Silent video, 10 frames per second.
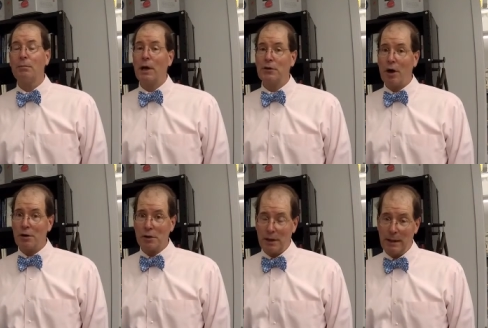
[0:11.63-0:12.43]
My
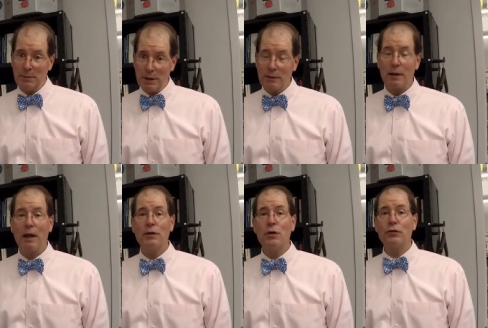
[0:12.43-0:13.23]
daughter claimed it
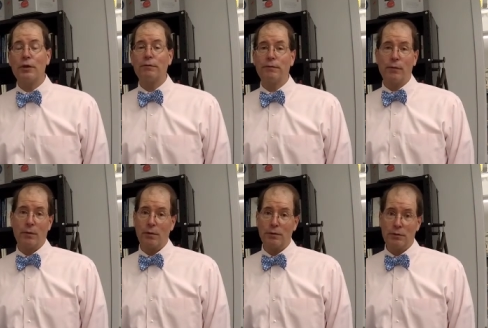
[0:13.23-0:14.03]
and used it
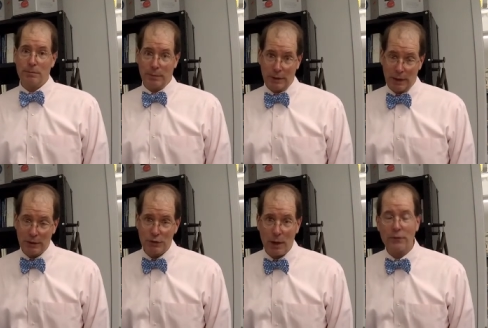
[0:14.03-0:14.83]
for playing
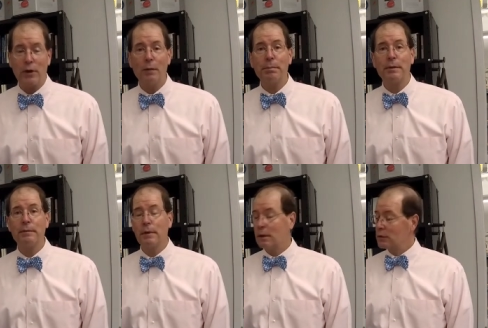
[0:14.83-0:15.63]
dress up.
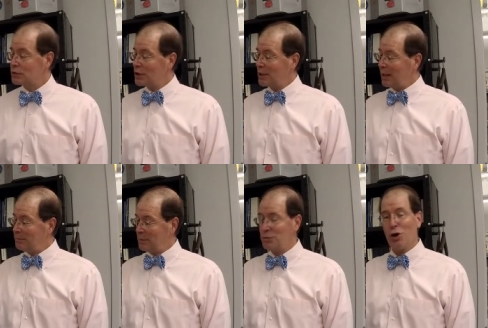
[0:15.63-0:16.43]
She
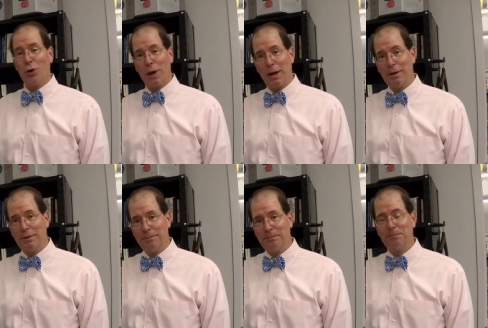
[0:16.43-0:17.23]
named him No Head.
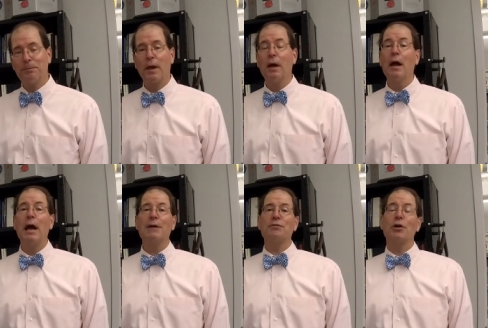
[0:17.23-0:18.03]

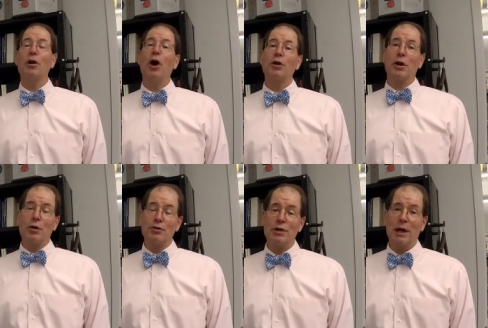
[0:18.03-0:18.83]
After a long
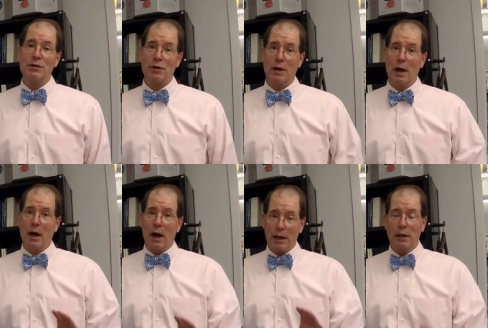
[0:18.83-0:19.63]
negotiation,
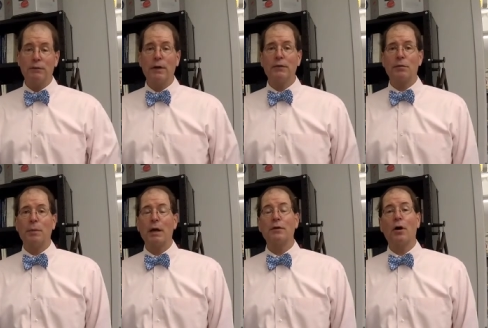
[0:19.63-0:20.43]
I convinced
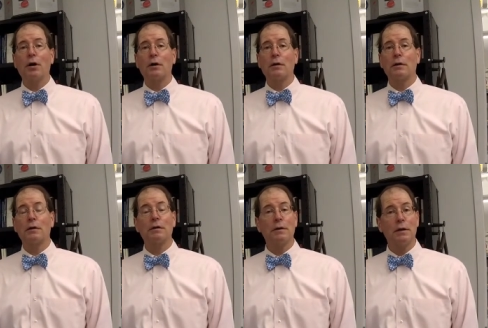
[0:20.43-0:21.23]
my daughter
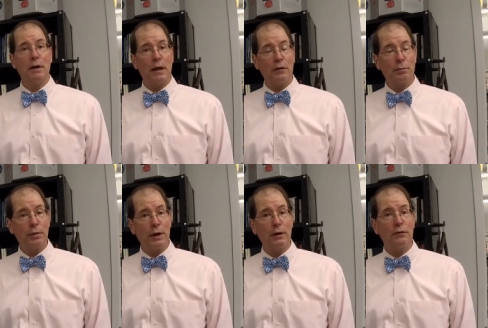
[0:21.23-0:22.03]
to let us
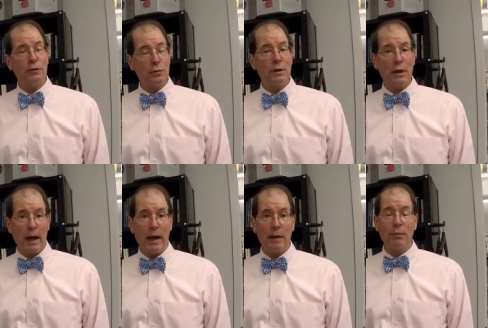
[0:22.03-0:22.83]
bring it to the
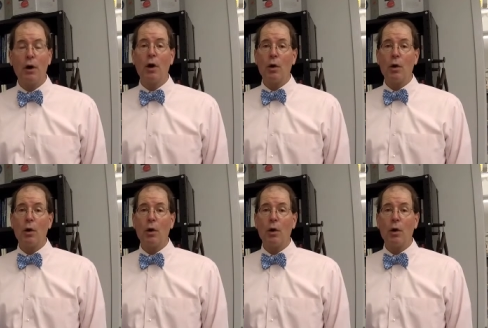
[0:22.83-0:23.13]
lab